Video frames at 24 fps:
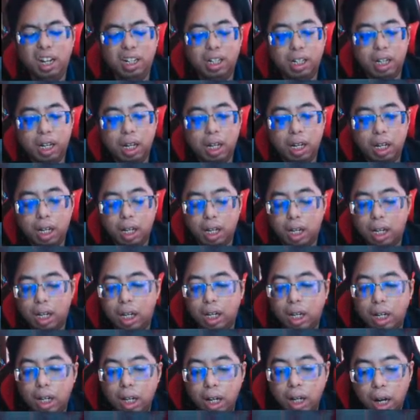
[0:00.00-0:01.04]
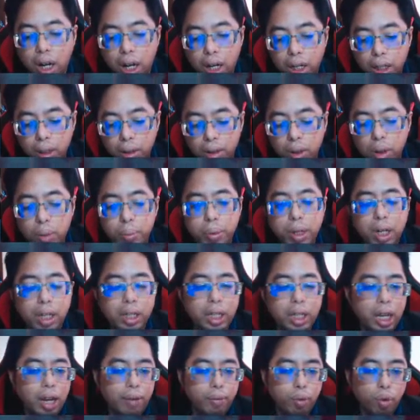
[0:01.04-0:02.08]
Okay, because
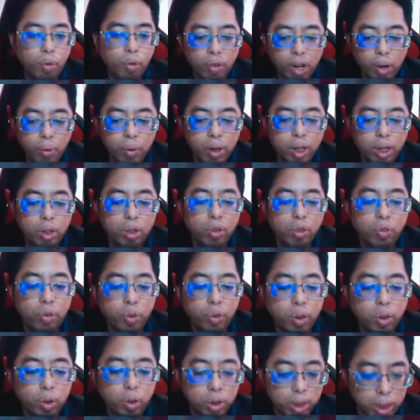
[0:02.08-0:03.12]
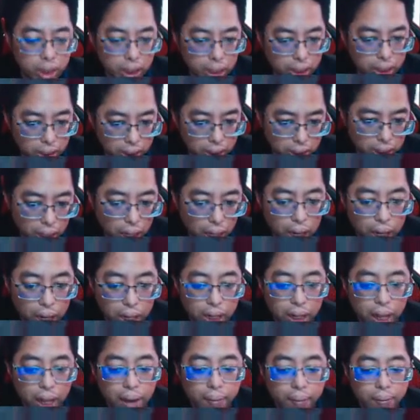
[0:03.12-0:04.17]
they have no flower, no fruit, no seeds,
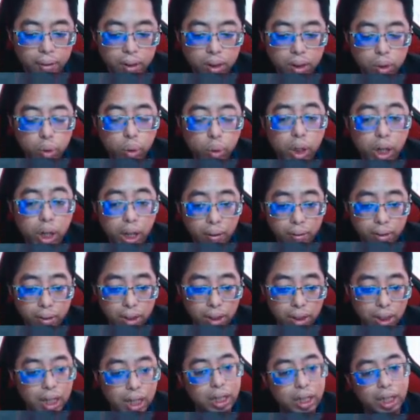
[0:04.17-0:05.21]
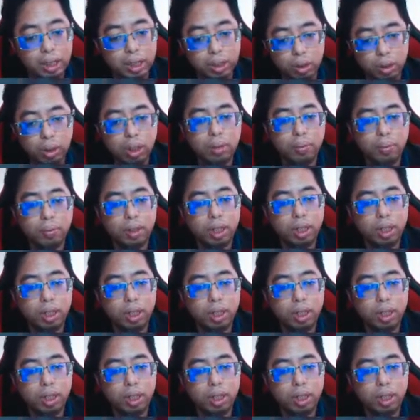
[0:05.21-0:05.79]
and they have true leaves. Okay, that's good.